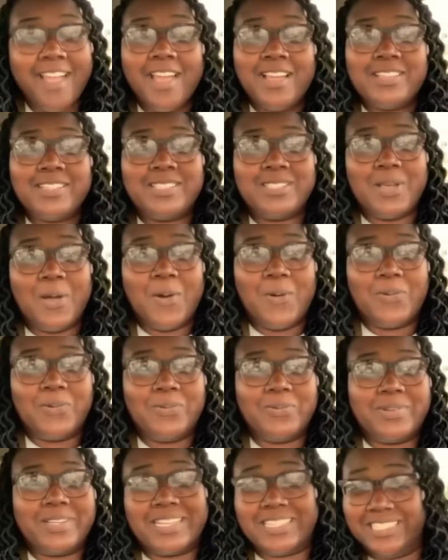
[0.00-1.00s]

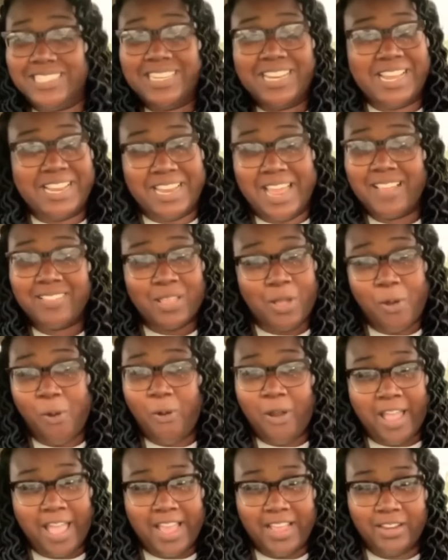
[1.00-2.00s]
So, because she didn't like the
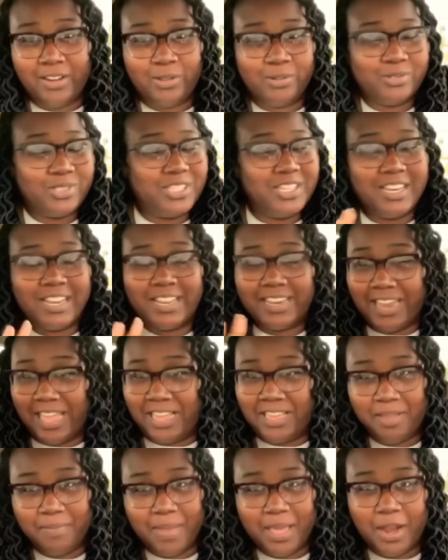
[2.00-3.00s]
Jorge dude. She didn't
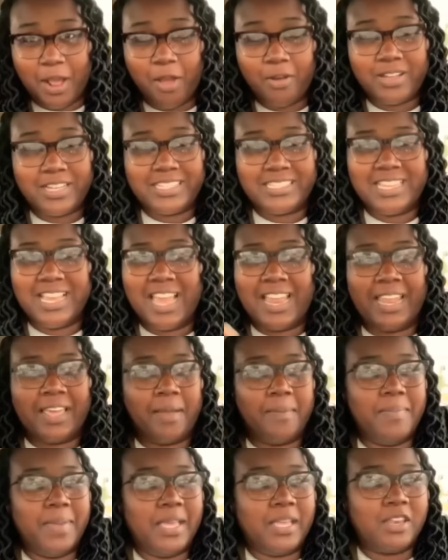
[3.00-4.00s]
like him at all, because he had like
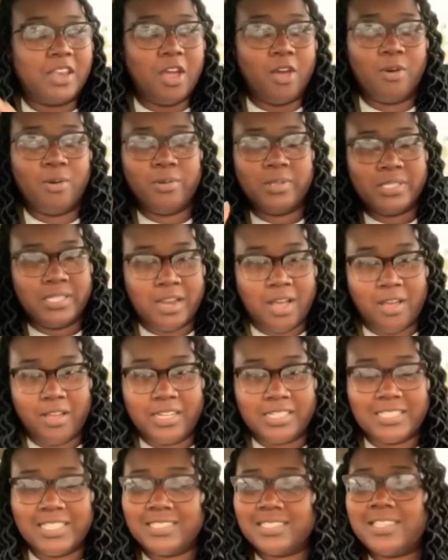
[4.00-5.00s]
a big nose and all
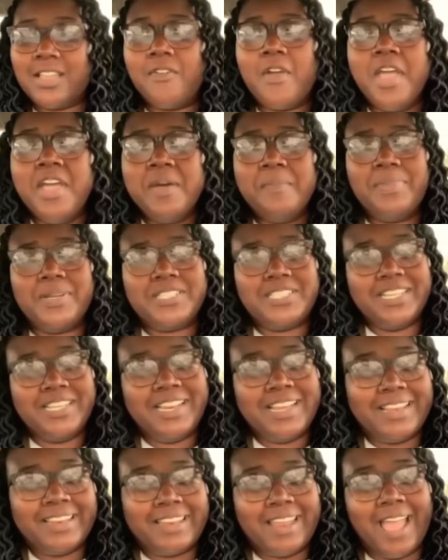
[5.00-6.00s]
this other stuff. But she
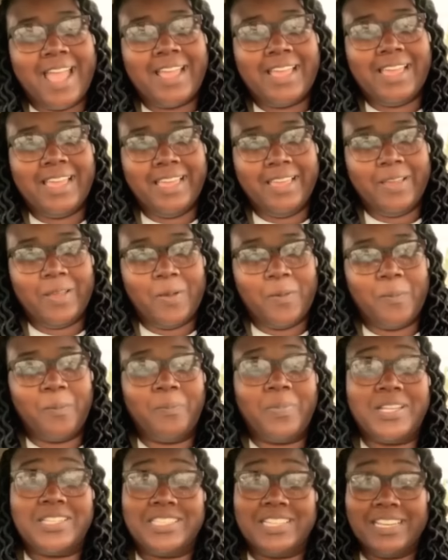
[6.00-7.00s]
didn't like him,
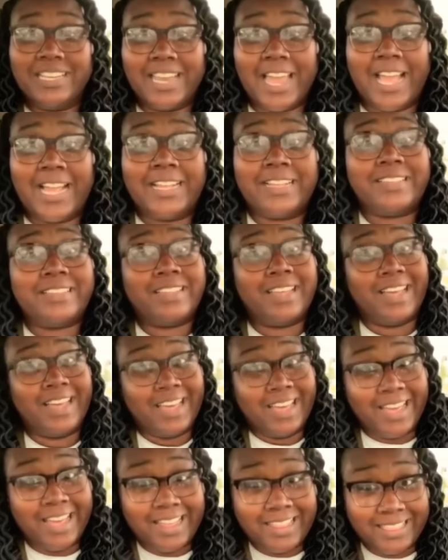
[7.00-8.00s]
but she liked the
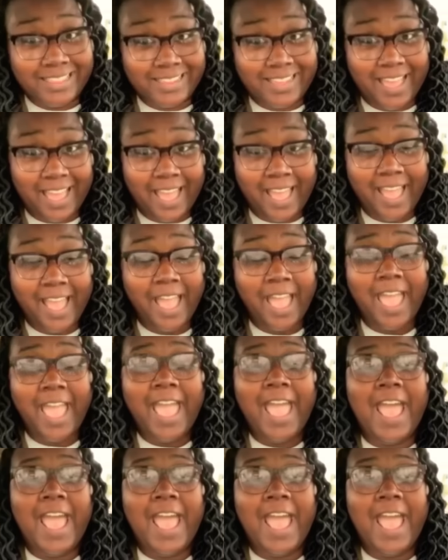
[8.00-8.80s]
other guy.